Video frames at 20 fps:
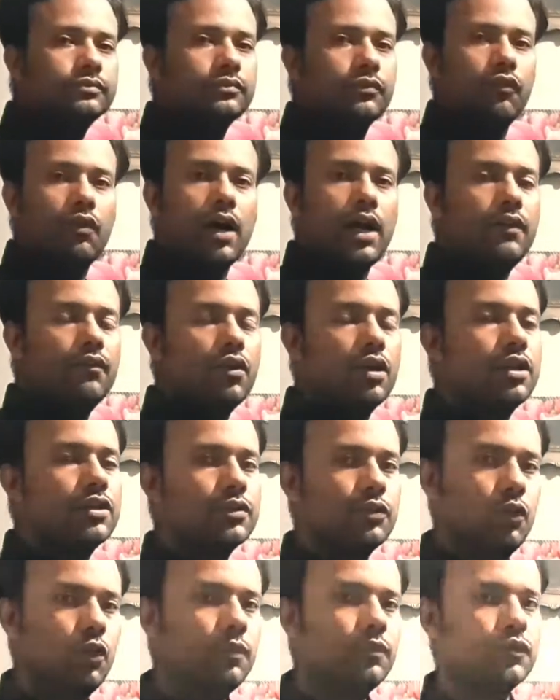Why? What is
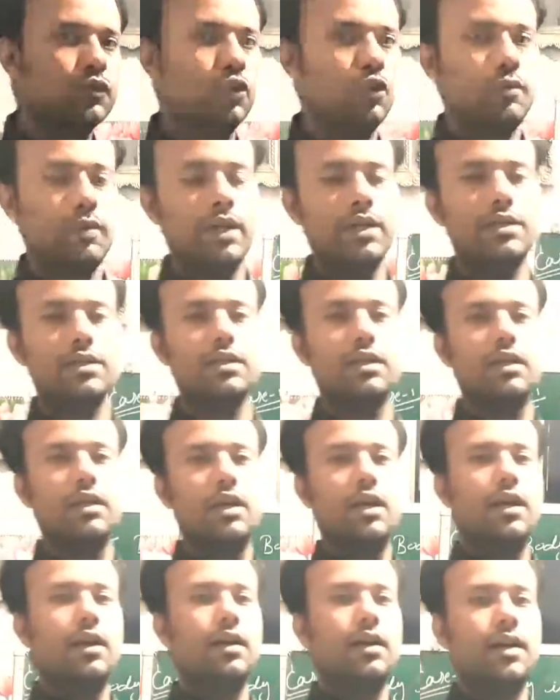slope? Slope is
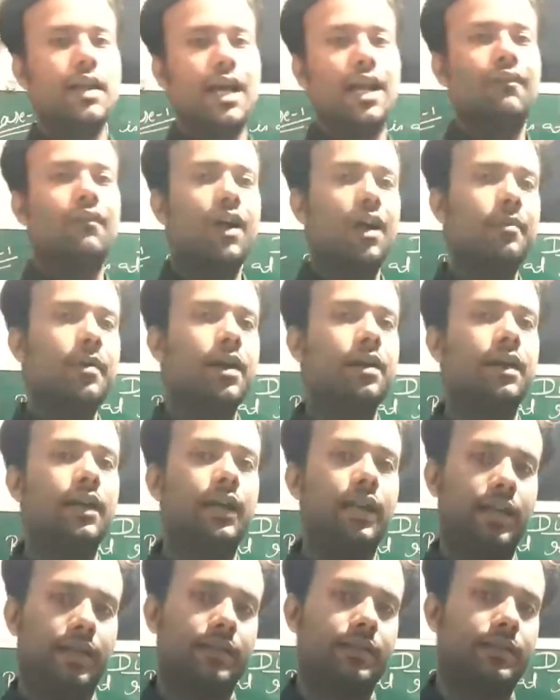del y by
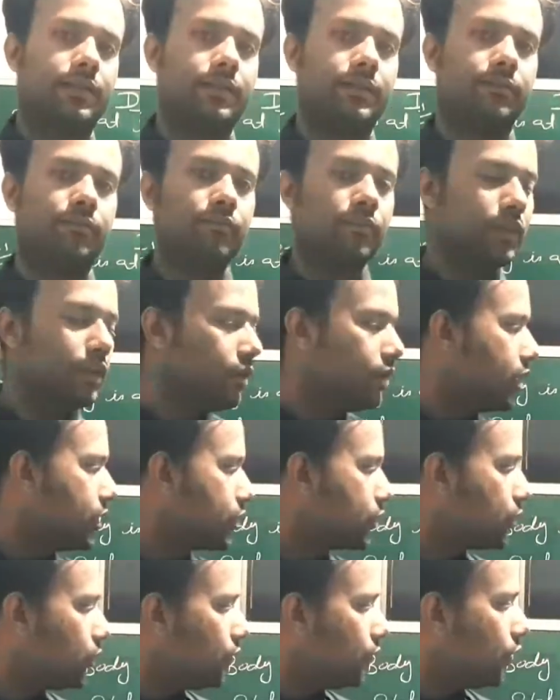del x.
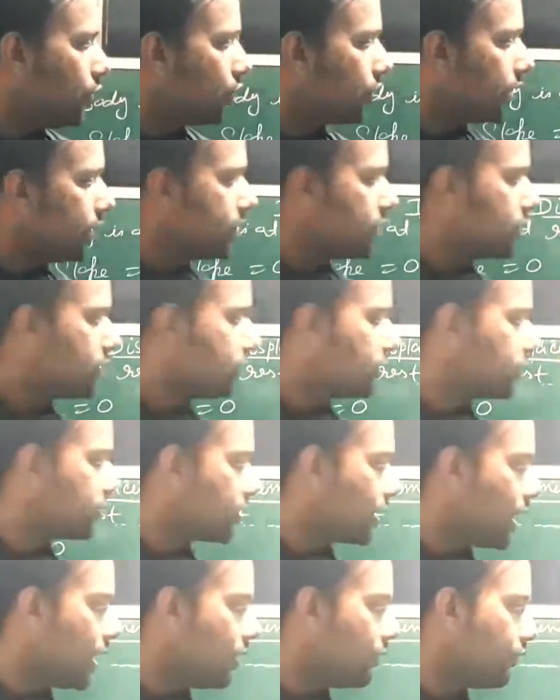So you can
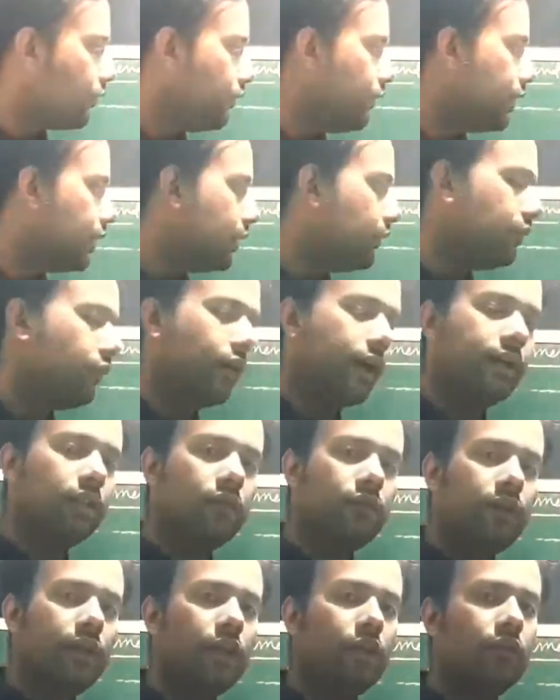count, we can find
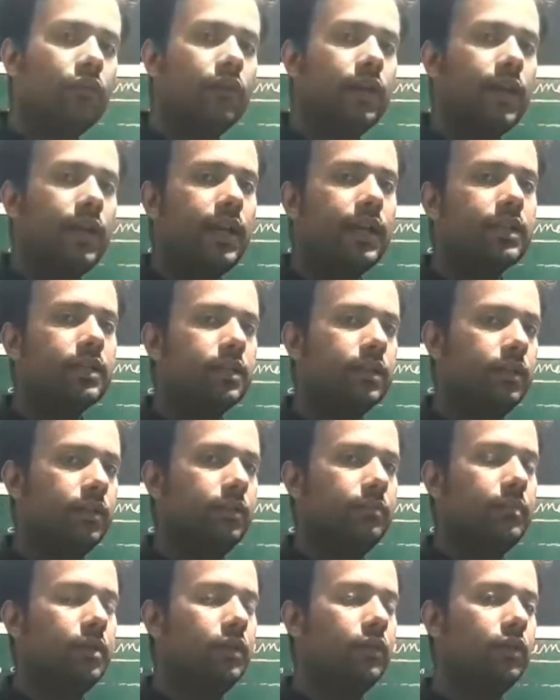the value of del x
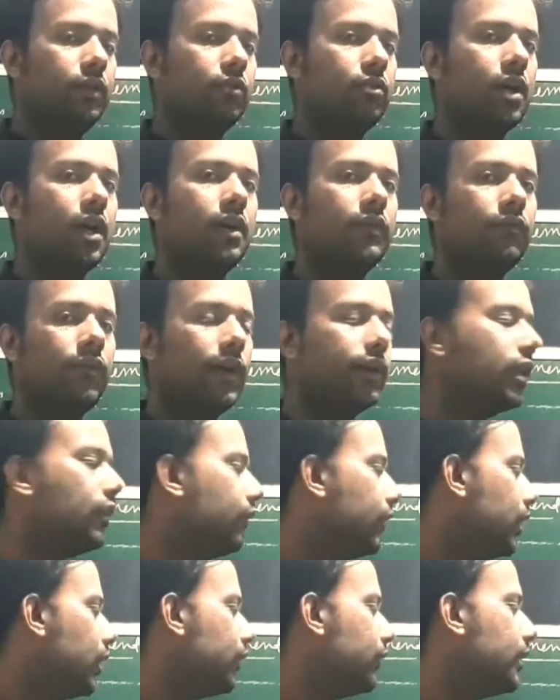here, but you can't find the
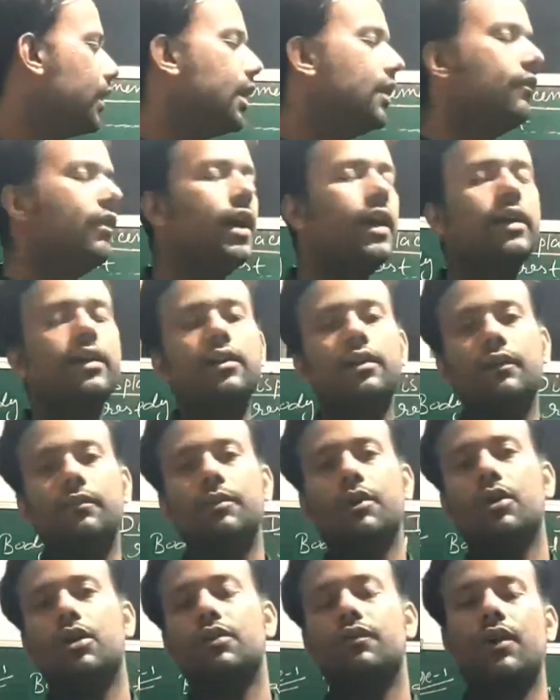value of del y here
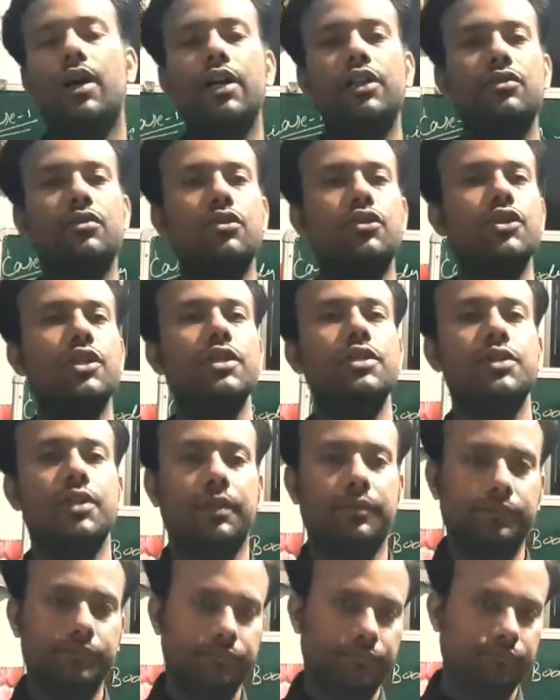because y is not
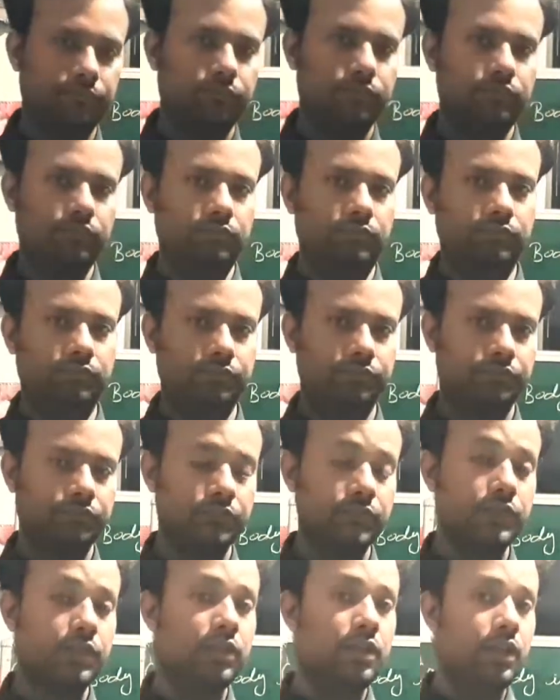changing.
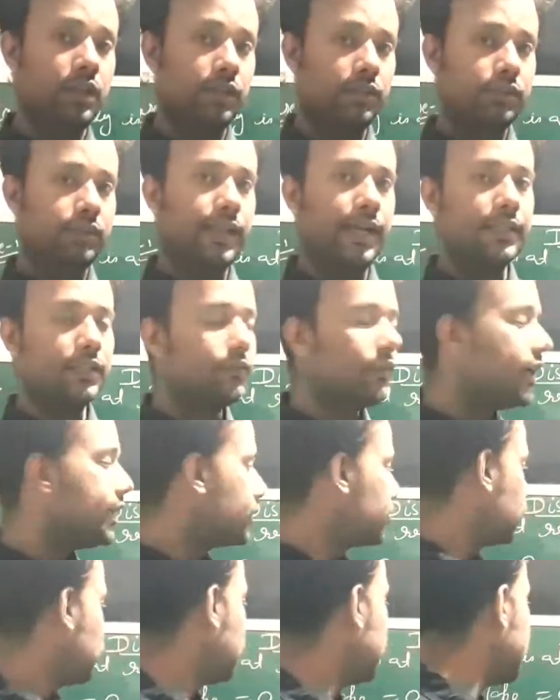That's why
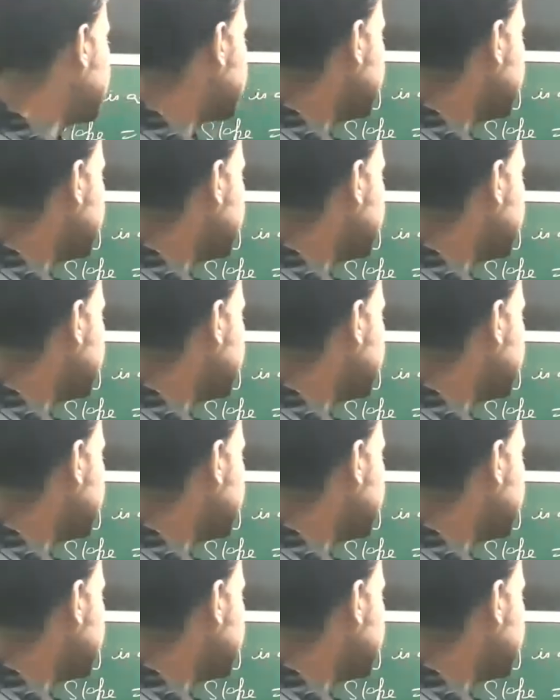slope is